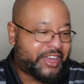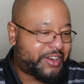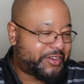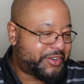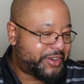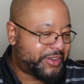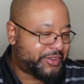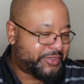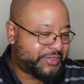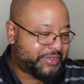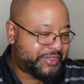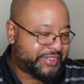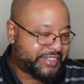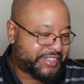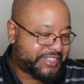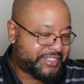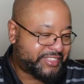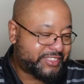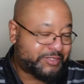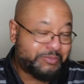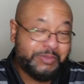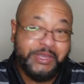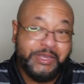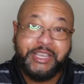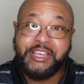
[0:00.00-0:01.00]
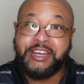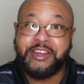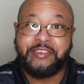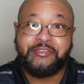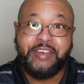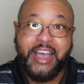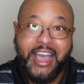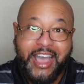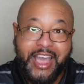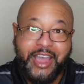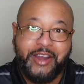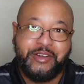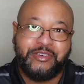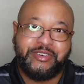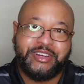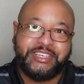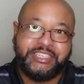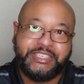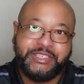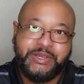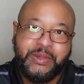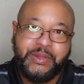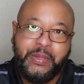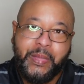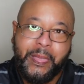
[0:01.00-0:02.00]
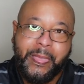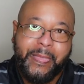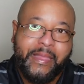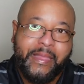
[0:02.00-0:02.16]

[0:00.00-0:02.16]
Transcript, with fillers: I don't know. Speaking of Irish,